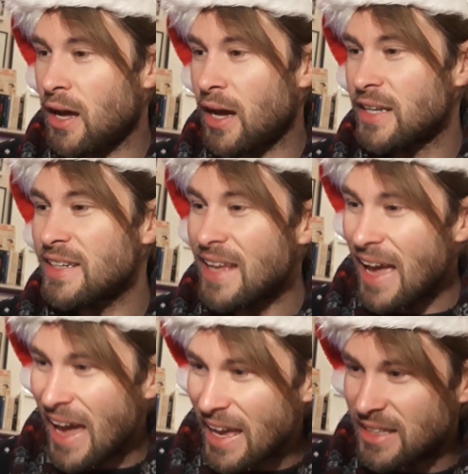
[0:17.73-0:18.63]
I didn't
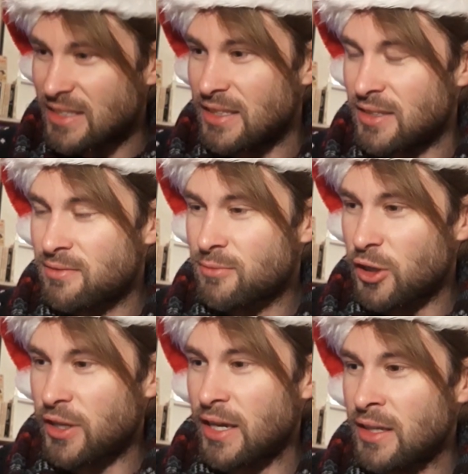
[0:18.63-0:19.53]
hate it,
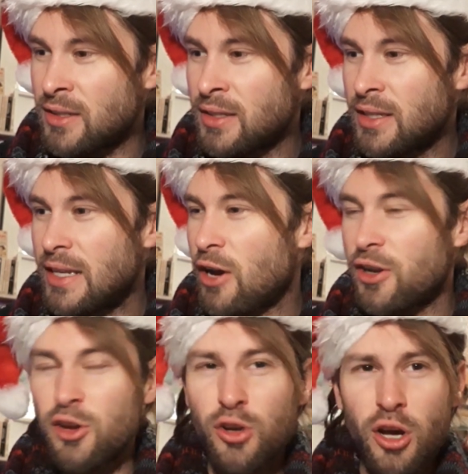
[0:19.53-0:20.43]
okay? Now, I
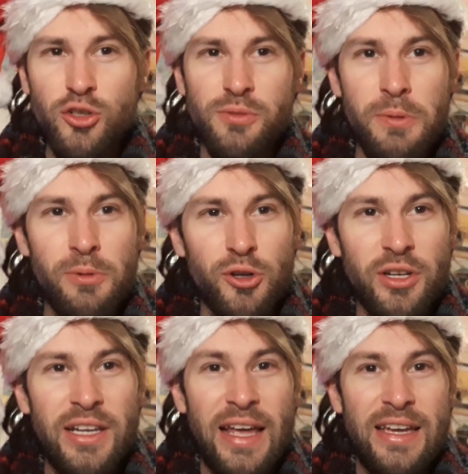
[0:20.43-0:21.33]
know loads of people are
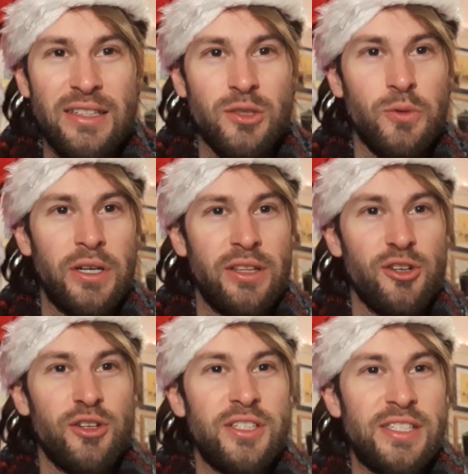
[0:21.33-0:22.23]
going to lay into it, and they're
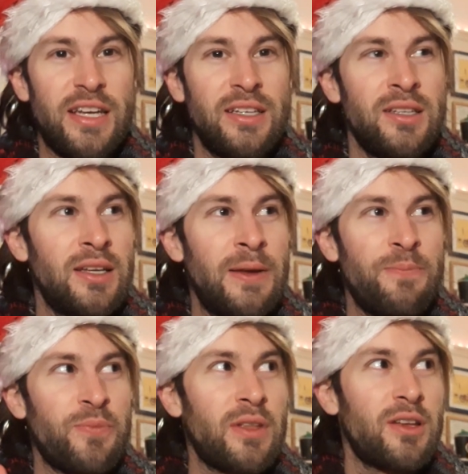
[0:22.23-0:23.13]
going to say
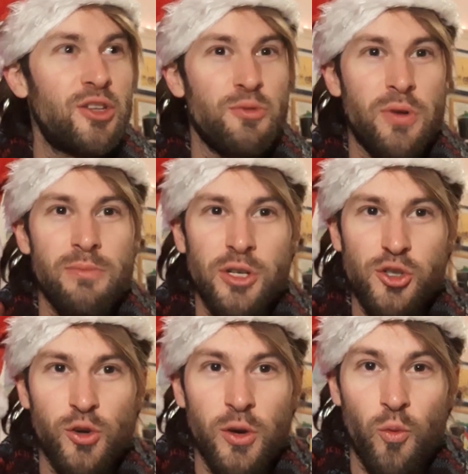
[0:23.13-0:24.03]
you could pretty much
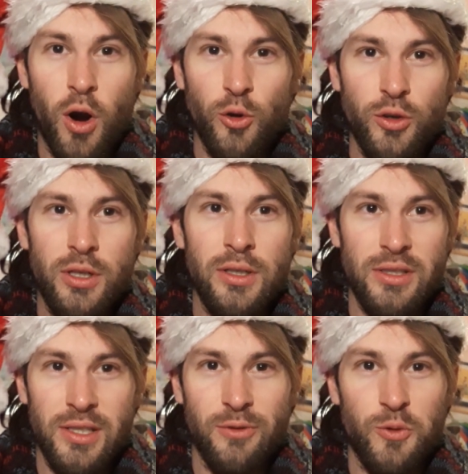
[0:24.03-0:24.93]
call it woke
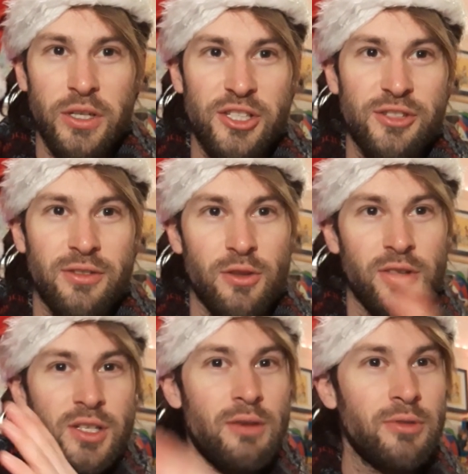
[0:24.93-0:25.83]
instead of Wish. The
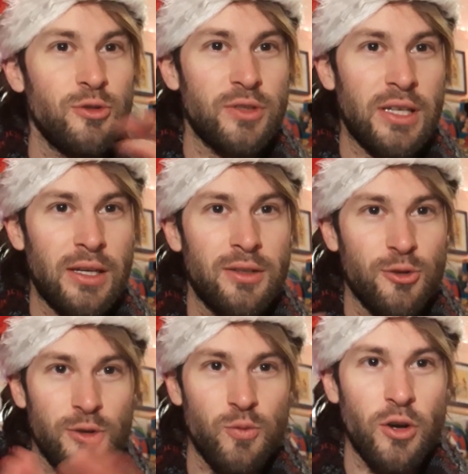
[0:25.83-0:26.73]
W's there,
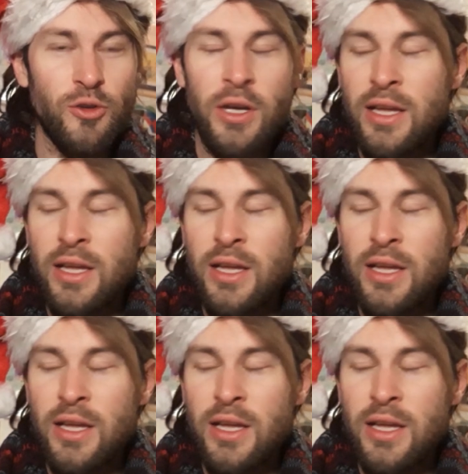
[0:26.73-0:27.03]
call it woke.